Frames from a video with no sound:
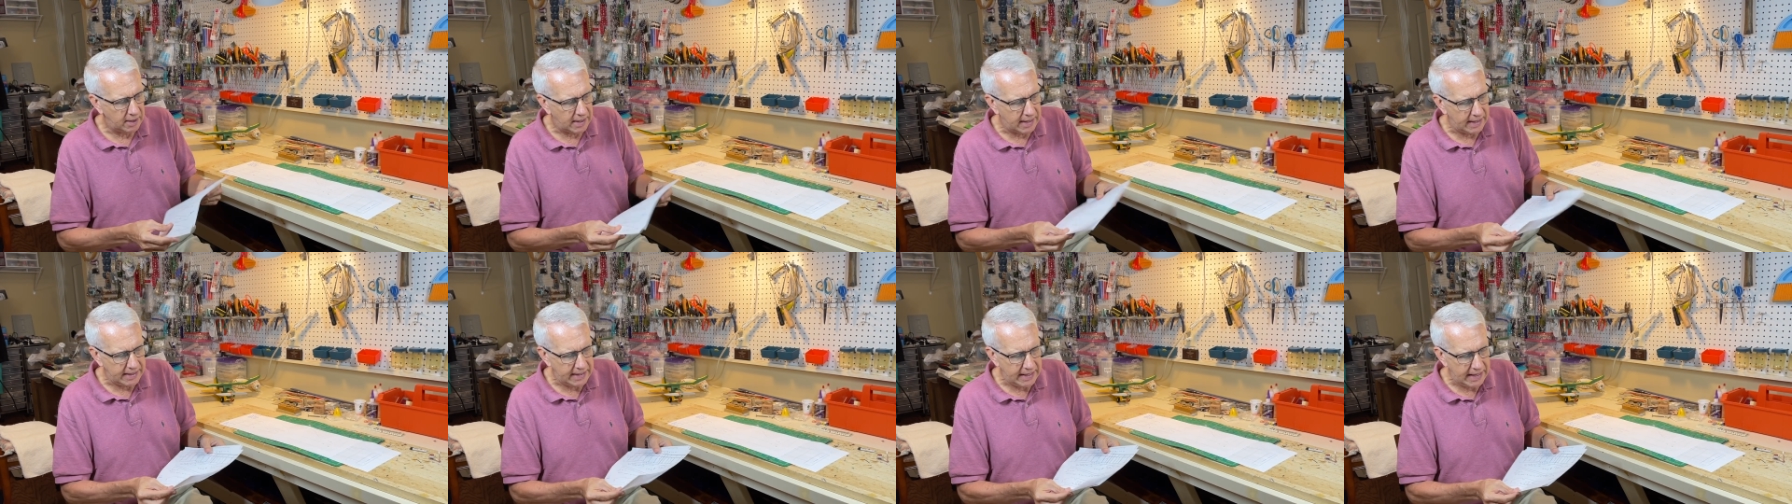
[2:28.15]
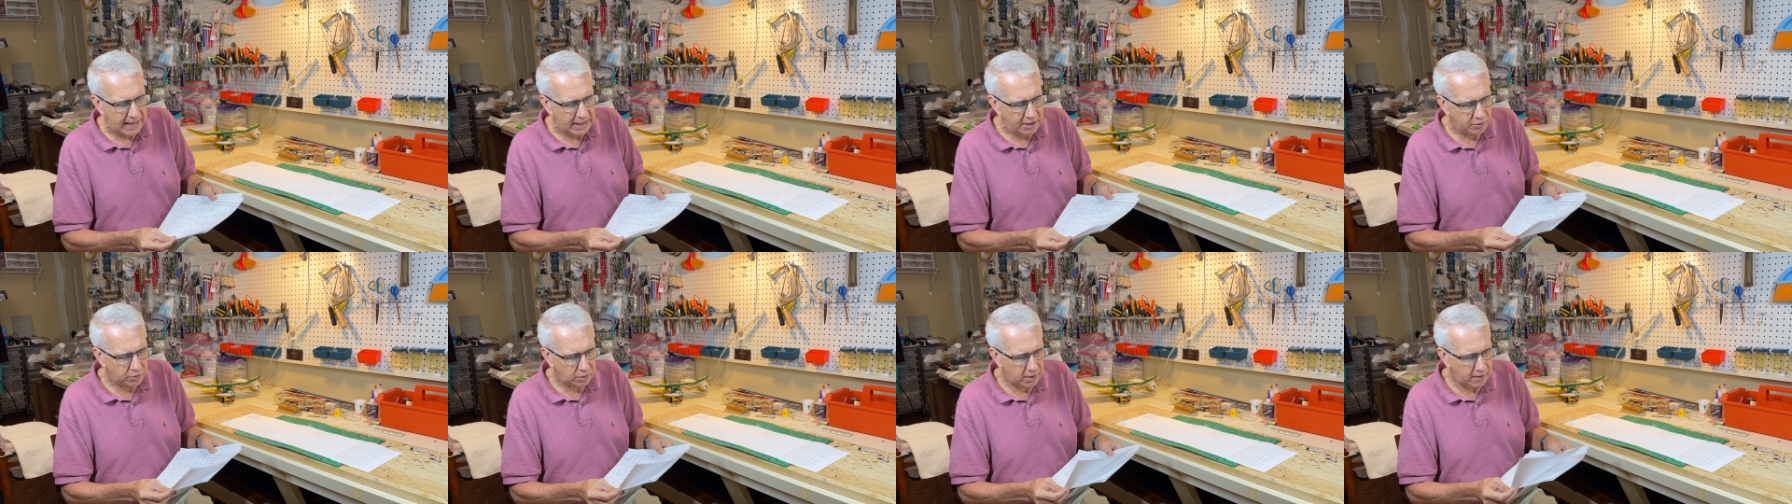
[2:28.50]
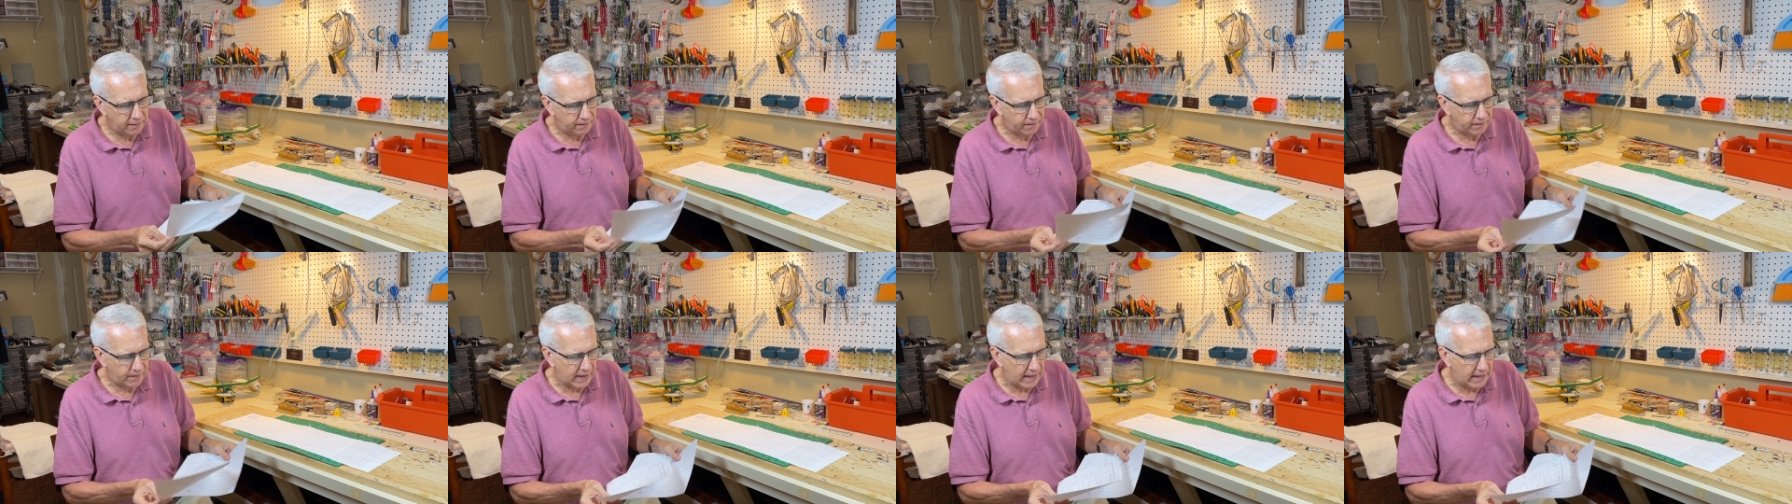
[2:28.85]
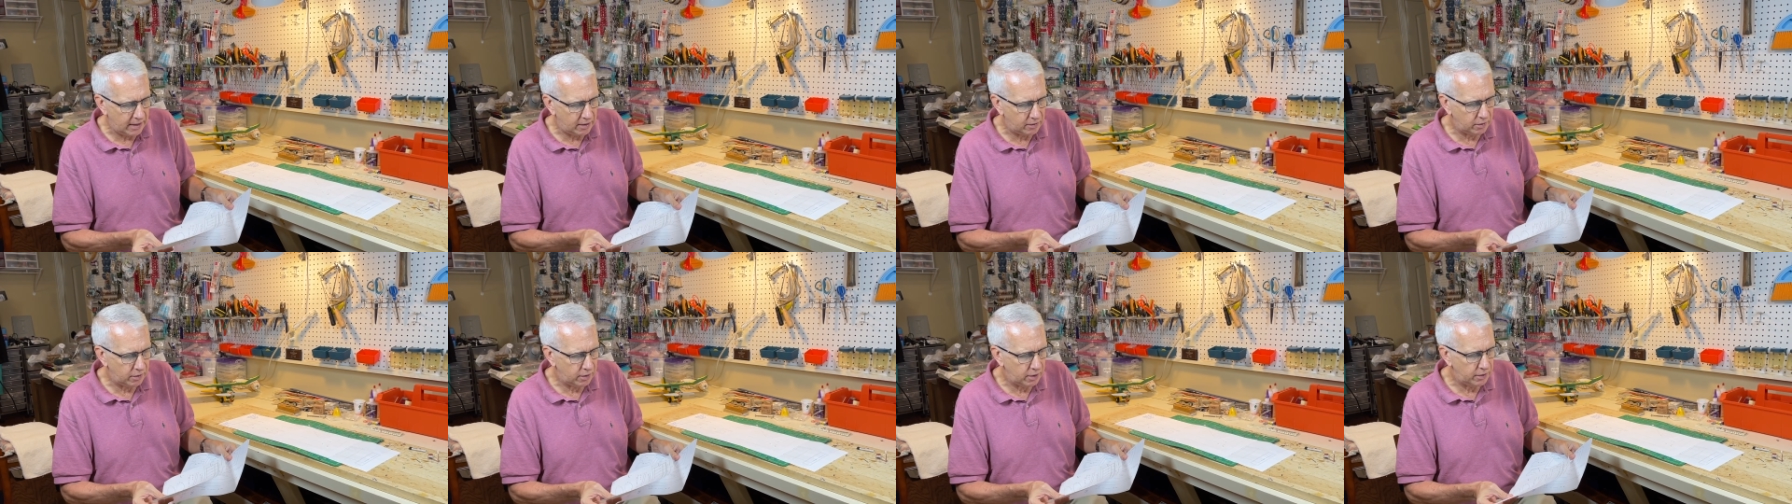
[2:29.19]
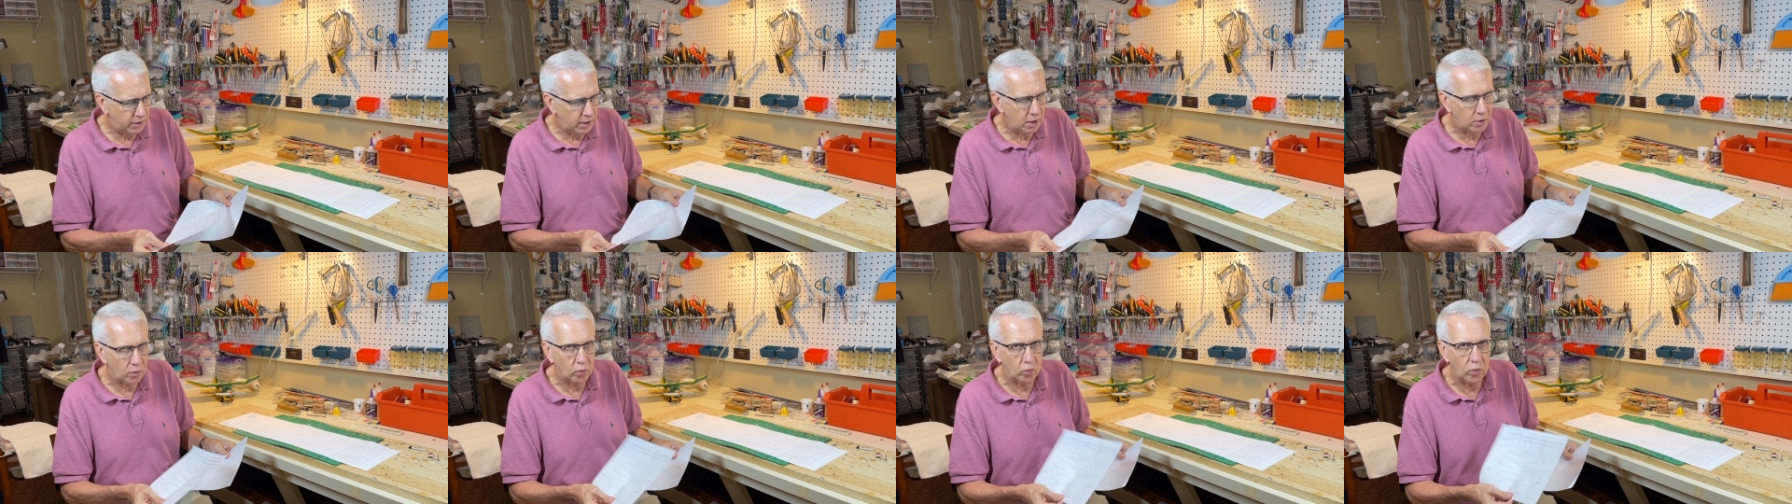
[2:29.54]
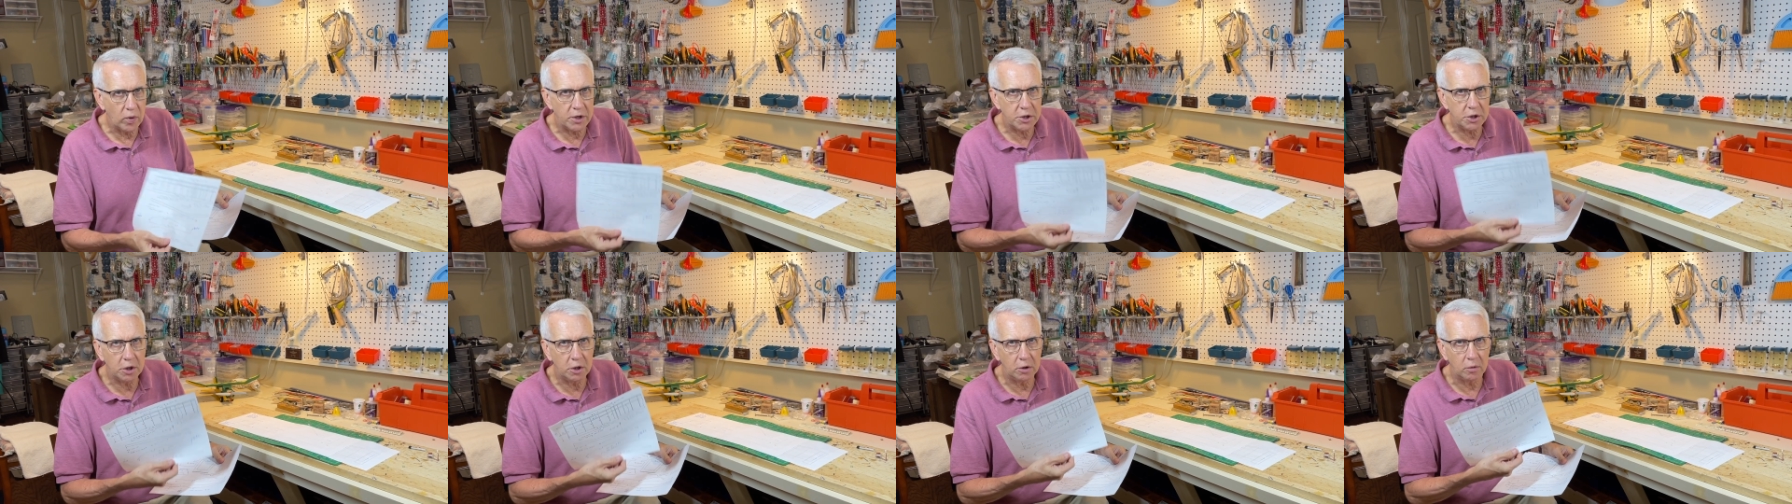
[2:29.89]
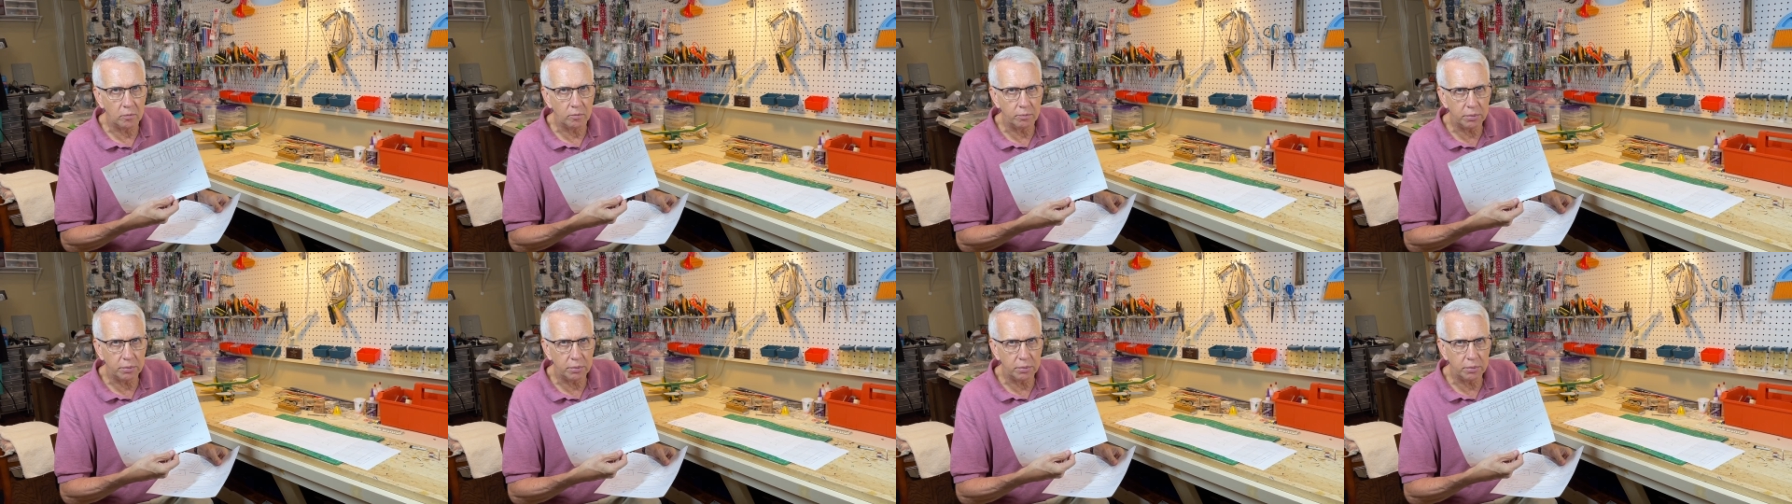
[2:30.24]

I actually found the original